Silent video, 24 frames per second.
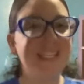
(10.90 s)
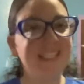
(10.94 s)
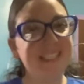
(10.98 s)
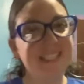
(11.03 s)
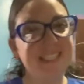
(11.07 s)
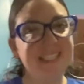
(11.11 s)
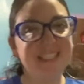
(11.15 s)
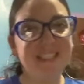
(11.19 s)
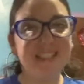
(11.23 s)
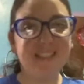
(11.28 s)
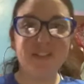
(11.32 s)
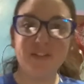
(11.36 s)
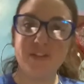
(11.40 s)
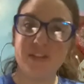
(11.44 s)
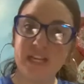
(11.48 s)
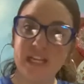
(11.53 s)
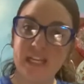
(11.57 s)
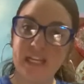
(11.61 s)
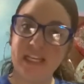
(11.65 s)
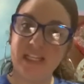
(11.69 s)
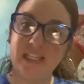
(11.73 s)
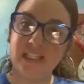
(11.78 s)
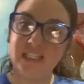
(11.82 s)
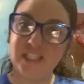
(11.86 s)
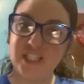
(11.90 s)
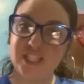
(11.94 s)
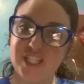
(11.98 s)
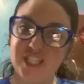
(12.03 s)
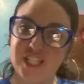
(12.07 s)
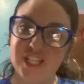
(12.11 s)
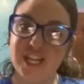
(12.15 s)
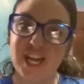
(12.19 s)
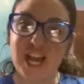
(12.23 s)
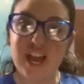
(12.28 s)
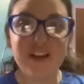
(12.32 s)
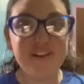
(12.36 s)
to the Healing
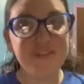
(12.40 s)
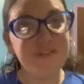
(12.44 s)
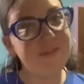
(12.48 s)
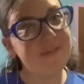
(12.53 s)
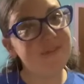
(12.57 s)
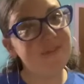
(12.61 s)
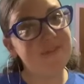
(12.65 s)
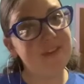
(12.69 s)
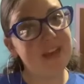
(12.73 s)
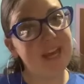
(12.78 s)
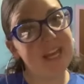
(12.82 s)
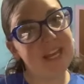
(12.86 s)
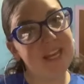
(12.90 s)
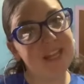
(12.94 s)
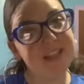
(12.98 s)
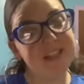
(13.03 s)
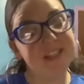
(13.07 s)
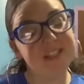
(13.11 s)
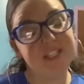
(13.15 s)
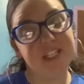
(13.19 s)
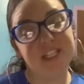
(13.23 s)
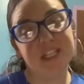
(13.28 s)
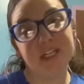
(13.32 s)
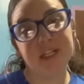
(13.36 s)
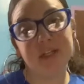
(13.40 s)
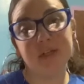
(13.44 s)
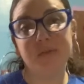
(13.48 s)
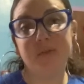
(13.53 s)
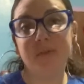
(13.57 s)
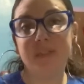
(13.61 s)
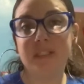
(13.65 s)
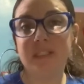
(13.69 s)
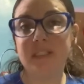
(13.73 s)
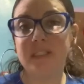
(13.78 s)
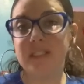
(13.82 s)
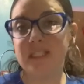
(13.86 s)
She Got Faith channel.
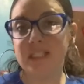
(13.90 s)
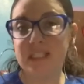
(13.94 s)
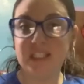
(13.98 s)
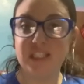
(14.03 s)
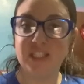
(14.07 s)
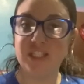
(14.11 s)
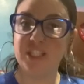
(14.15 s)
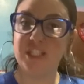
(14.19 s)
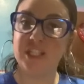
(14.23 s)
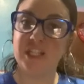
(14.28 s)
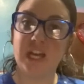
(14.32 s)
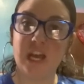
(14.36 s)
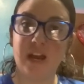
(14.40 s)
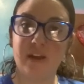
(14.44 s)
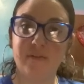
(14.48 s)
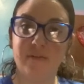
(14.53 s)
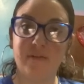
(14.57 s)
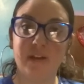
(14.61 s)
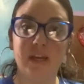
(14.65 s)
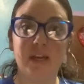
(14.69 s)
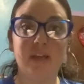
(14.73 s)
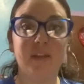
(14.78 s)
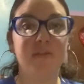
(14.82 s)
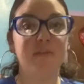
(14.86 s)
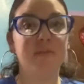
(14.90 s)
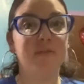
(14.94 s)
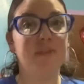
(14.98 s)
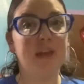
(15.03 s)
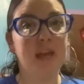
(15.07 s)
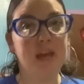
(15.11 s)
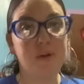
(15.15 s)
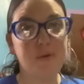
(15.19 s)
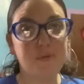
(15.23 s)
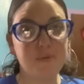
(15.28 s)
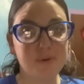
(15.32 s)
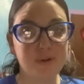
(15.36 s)
This is She Got Faith,
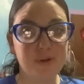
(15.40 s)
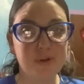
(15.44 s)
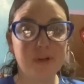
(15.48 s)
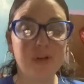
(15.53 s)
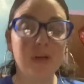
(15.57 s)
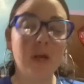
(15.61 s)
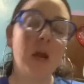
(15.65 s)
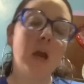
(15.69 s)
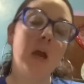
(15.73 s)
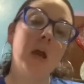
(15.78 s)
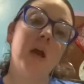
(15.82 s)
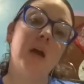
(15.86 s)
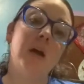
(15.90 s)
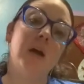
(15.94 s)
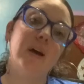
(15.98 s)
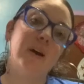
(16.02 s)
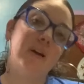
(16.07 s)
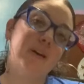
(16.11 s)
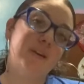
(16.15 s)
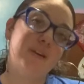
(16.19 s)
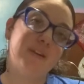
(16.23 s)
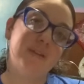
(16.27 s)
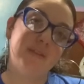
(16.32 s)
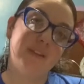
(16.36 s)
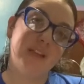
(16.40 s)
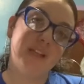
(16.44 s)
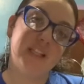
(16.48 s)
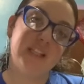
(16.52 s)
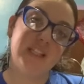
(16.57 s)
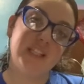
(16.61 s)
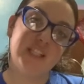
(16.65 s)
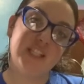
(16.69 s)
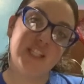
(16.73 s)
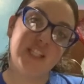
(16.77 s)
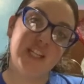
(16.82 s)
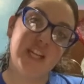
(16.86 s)
founder of
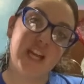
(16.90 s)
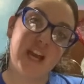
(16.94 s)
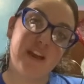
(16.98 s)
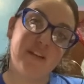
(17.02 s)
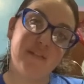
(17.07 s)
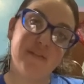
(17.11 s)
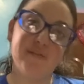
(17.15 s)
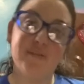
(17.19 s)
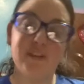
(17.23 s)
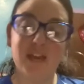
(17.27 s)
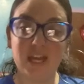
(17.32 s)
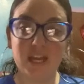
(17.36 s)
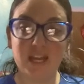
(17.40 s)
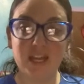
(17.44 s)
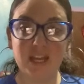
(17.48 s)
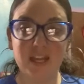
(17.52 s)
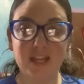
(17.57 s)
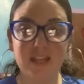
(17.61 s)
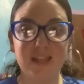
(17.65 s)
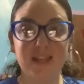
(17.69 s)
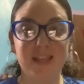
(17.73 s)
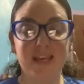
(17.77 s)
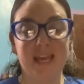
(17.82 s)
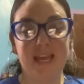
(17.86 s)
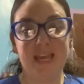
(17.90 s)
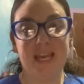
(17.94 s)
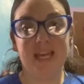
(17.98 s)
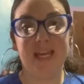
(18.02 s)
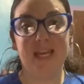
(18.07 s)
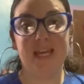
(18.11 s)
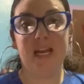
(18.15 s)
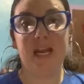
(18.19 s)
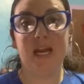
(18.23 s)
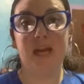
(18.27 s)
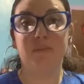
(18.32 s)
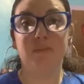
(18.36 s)
Healing She Got Faith,
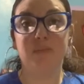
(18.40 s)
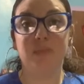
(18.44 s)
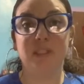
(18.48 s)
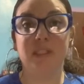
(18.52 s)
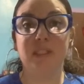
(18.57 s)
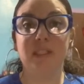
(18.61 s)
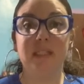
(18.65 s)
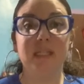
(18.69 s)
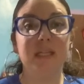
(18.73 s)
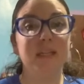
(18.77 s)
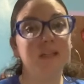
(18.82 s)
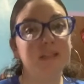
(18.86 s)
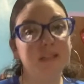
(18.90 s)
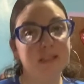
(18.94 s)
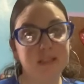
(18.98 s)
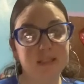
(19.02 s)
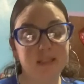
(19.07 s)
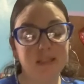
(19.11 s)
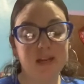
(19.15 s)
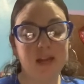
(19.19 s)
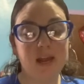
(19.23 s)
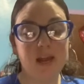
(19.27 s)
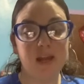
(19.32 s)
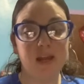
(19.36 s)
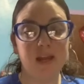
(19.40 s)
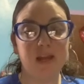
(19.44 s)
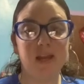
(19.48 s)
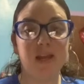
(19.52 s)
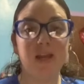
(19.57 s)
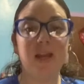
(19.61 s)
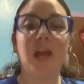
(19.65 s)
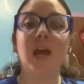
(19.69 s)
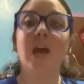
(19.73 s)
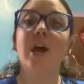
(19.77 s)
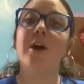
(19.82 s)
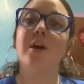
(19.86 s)
and I'm just here
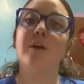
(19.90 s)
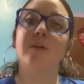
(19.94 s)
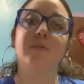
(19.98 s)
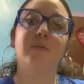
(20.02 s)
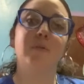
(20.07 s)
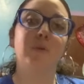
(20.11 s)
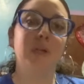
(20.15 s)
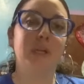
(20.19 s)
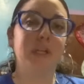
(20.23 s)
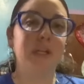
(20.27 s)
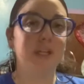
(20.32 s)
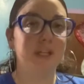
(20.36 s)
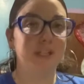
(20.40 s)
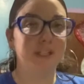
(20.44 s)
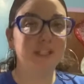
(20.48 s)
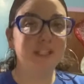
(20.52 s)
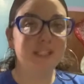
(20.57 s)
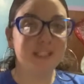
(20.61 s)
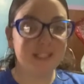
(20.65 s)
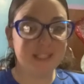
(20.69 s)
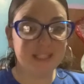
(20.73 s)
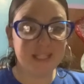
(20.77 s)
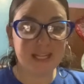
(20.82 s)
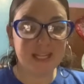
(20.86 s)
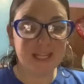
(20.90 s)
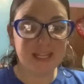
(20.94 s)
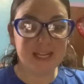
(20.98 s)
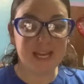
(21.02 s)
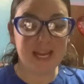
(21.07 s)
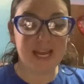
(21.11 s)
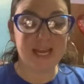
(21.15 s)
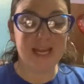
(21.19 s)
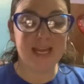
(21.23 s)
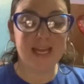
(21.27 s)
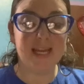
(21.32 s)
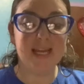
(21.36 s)
today for another
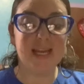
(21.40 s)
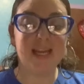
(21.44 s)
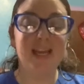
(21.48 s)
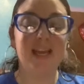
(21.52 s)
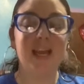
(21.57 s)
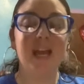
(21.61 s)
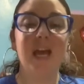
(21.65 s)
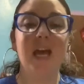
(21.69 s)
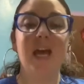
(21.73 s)
Sunday.